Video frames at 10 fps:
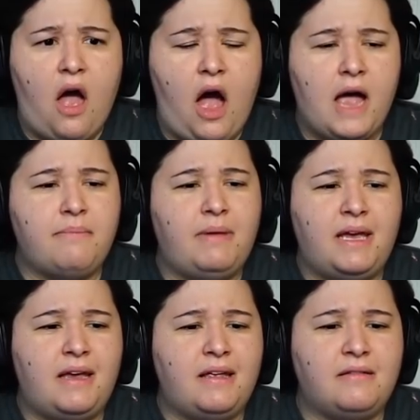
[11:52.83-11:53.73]
I
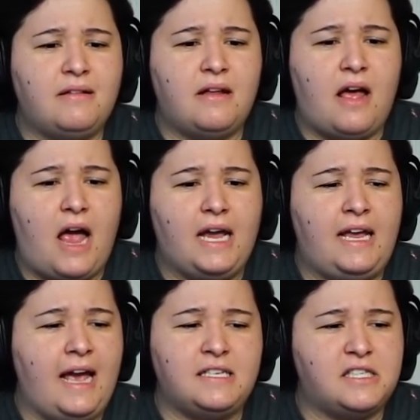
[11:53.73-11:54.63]
mean, I
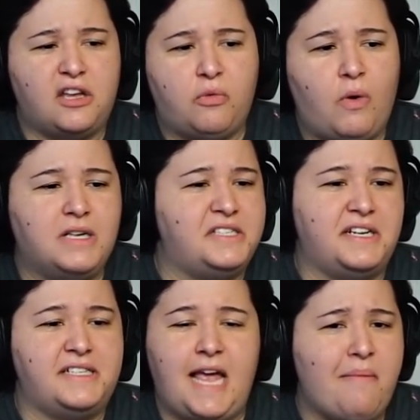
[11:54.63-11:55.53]
guess there was an
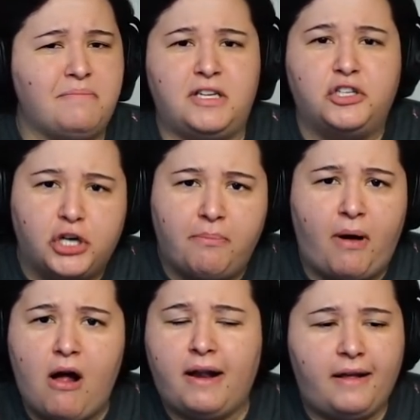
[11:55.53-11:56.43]
attempt to jump
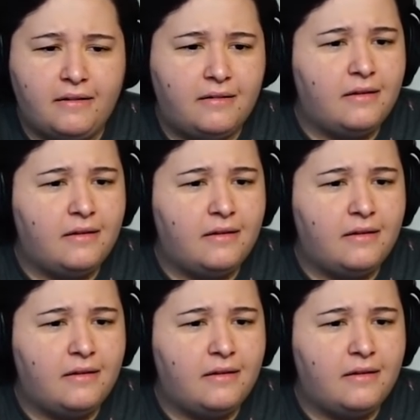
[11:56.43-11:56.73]
on it.